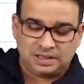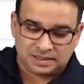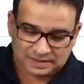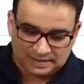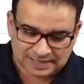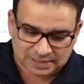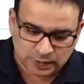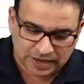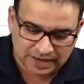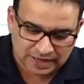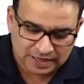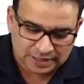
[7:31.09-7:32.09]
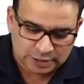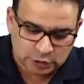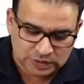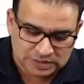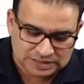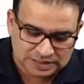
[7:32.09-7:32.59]
That's why you
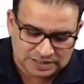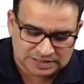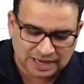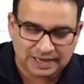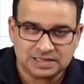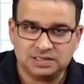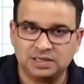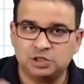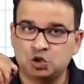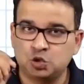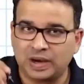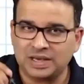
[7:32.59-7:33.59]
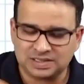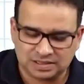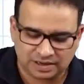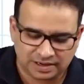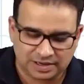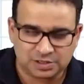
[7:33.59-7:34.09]
will see this ICA twice in
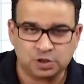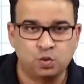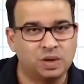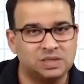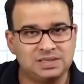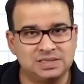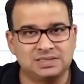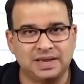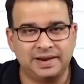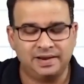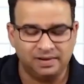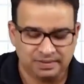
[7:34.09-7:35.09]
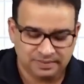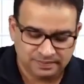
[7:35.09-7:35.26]
the relation, once inside